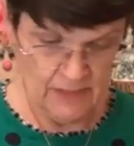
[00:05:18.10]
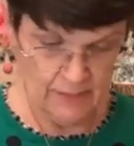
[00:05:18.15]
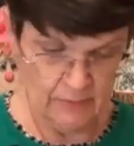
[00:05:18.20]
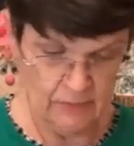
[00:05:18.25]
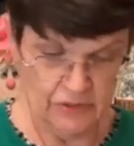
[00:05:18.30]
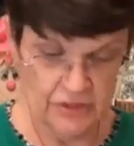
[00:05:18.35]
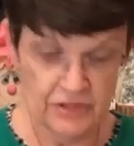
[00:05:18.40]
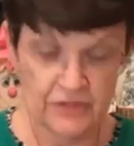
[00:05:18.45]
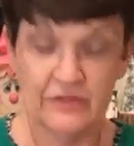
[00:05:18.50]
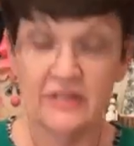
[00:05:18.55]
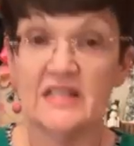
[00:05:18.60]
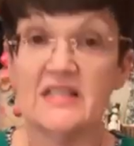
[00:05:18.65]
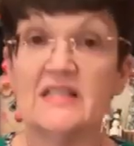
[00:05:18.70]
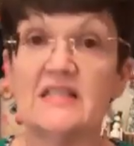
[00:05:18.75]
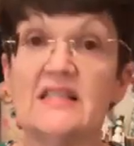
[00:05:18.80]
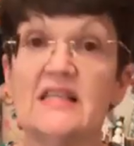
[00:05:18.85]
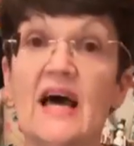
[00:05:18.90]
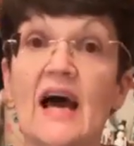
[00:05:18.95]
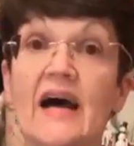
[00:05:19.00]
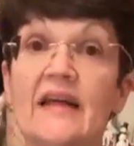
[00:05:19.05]
I'm going to do this
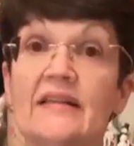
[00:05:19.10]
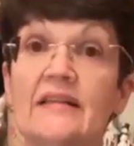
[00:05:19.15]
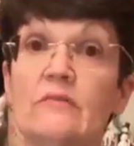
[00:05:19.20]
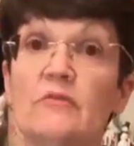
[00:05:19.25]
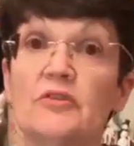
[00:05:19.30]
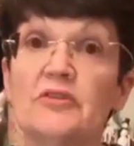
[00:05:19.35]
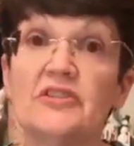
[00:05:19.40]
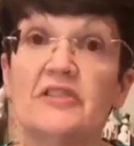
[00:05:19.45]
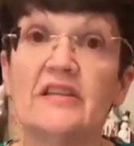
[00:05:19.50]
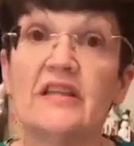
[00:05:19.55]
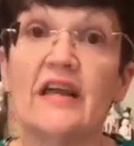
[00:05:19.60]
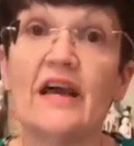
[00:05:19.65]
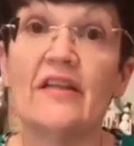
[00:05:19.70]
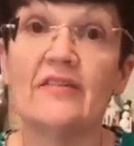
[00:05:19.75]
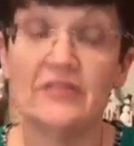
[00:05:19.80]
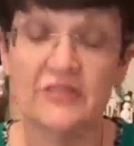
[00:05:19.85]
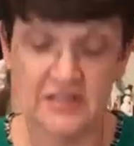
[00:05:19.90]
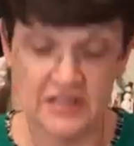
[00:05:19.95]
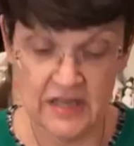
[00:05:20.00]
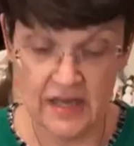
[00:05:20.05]
side, then we'll do the
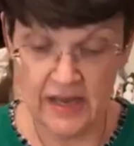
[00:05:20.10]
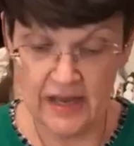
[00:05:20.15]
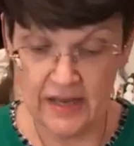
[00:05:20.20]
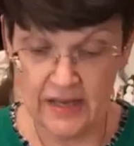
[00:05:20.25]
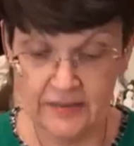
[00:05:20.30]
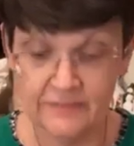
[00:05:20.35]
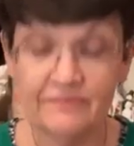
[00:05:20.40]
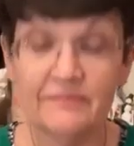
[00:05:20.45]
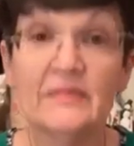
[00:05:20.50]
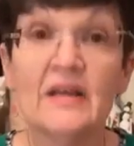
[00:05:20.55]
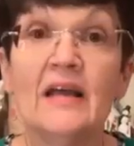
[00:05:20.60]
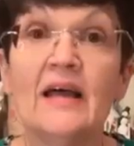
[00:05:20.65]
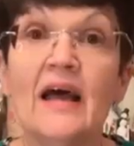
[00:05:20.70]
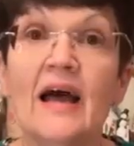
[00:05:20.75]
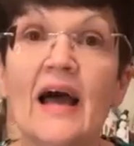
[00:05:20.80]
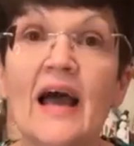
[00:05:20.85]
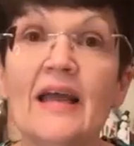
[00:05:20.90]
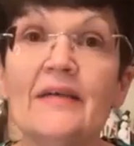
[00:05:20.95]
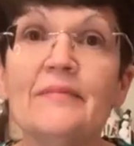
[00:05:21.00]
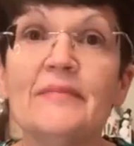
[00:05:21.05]
other side.
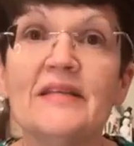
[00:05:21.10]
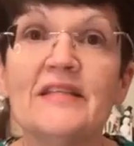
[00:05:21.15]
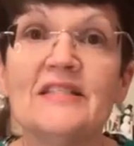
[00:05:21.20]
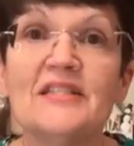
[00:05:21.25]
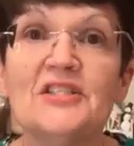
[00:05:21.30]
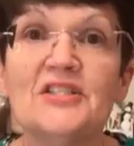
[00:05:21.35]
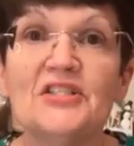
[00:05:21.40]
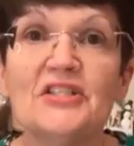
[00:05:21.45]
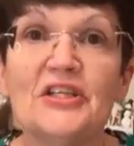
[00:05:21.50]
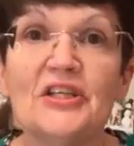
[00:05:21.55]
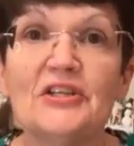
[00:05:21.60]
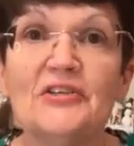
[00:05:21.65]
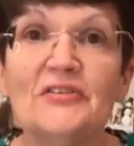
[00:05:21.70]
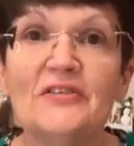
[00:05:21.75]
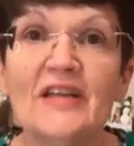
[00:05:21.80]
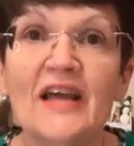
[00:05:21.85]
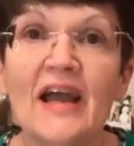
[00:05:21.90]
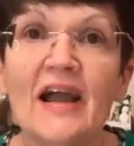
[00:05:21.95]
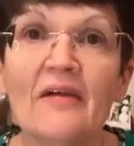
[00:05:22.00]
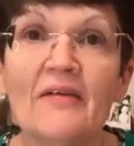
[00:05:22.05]
Hey, Miss
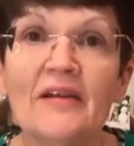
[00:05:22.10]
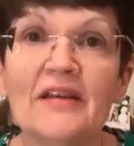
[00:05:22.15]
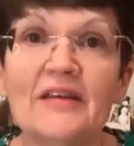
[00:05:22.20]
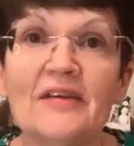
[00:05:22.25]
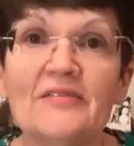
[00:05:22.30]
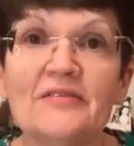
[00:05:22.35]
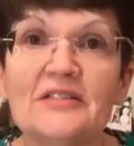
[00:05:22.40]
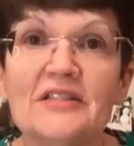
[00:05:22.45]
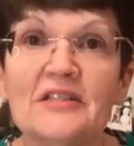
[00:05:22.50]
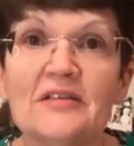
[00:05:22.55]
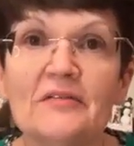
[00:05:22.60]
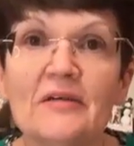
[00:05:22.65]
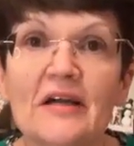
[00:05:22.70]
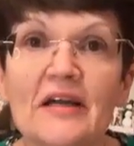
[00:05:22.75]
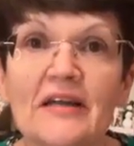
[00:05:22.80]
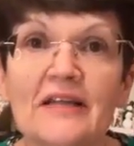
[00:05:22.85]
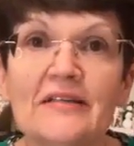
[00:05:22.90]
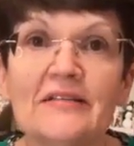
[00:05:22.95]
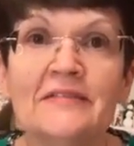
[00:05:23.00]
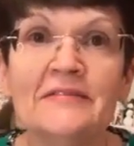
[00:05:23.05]
June, how are you
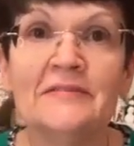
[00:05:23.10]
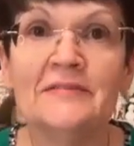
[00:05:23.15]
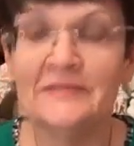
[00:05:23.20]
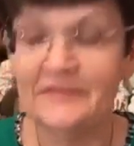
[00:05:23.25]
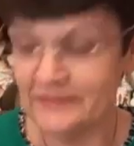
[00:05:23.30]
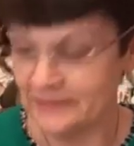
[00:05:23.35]
doing?